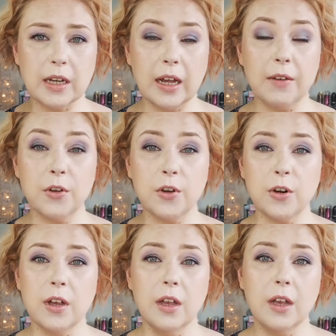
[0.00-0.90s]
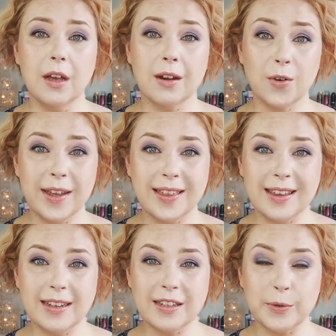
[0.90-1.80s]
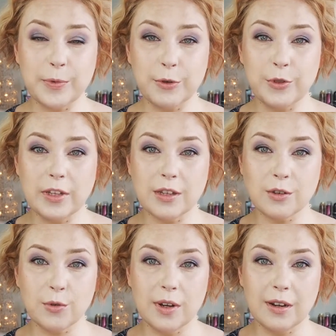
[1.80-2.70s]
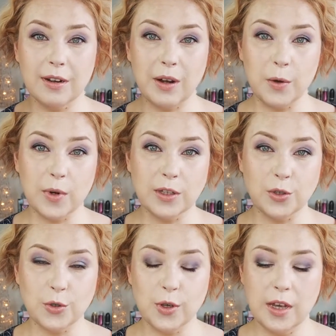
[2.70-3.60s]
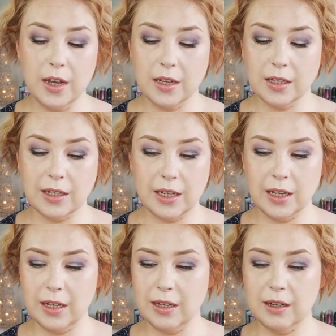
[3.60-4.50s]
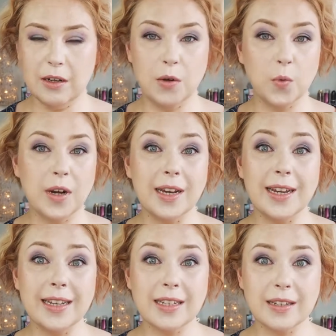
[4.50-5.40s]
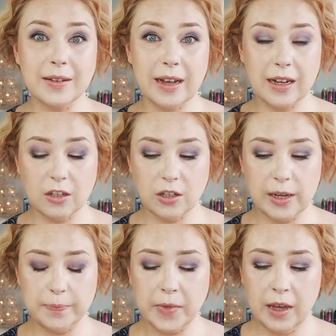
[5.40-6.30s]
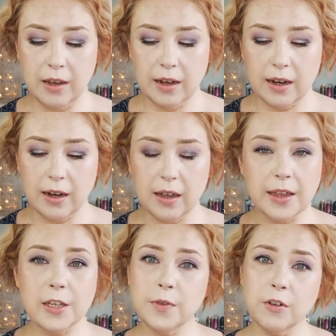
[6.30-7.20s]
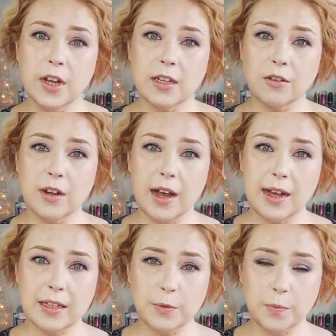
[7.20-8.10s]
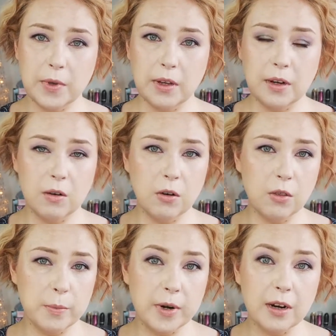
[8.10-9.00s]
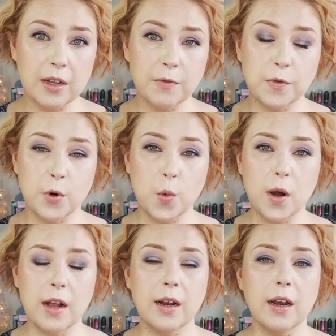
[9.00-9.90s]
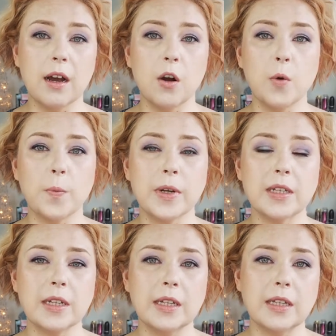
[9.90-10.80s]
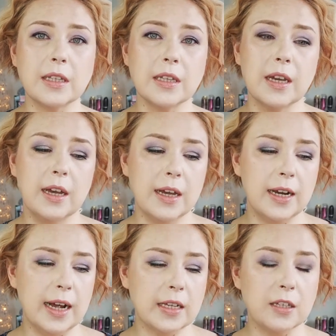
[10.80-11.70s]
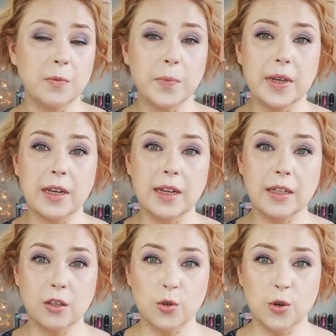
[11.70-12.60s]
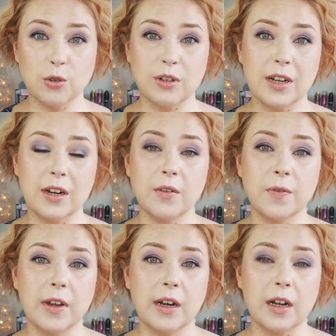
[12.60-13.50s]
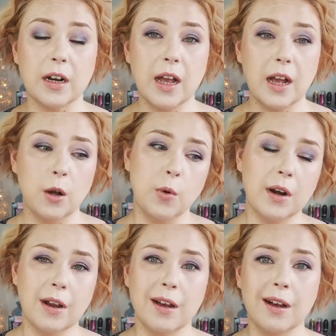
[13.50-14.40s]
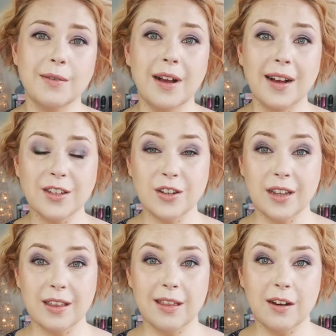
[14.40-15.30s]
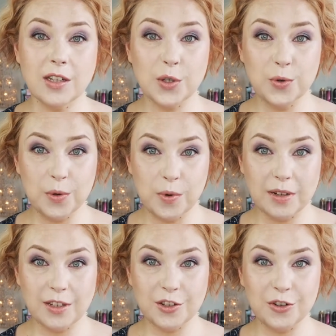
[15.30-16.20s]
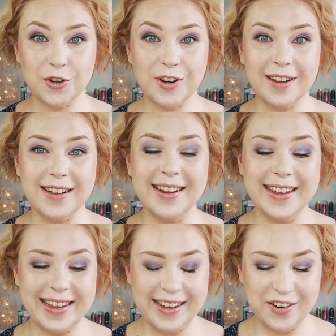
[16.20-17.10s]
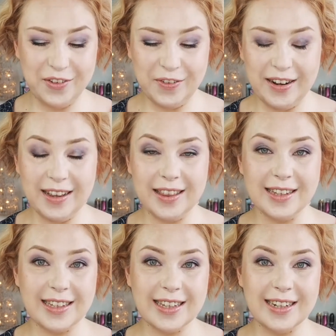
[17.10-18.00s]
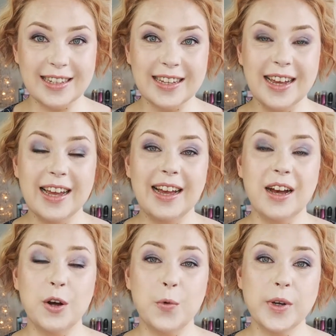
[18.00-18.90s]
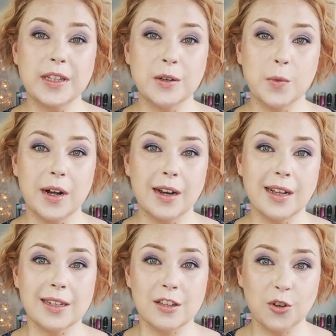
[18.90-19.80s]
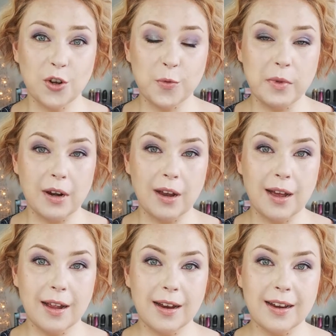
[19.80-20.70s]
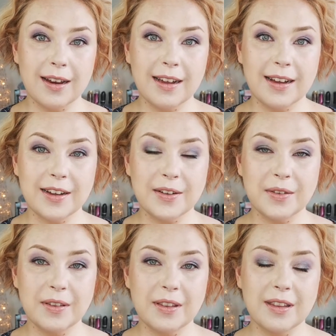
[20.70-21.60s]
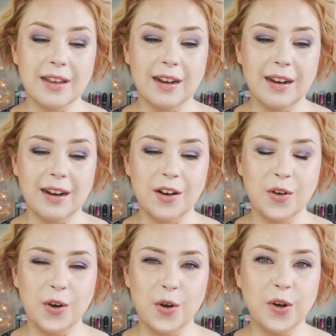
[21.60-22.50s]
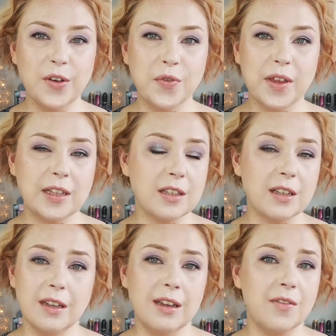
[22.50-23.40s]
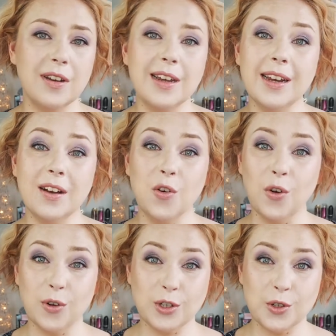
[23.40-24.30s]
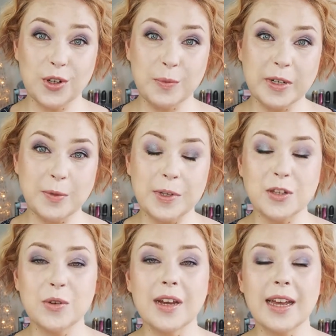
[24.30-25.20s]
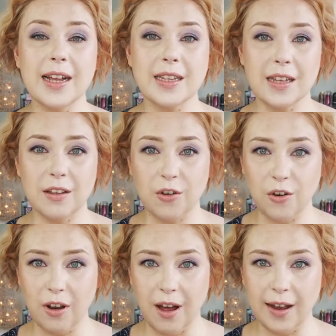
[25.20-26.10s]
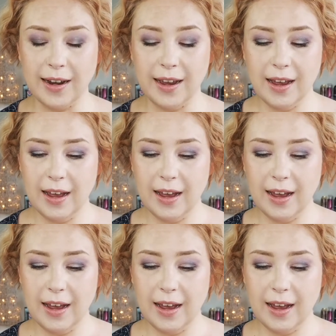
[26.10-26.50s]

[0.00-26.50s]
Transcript: I have heard great things about this, so I want to see what it is actually. This foundation has been on the market for a while now, but it hasn't been in stores here in Finland. Well, actually there is only one store here in Finland that sells Wet n Wild. It's Stockman, and I don't know if it's even in all Stockmans, but you can get it online.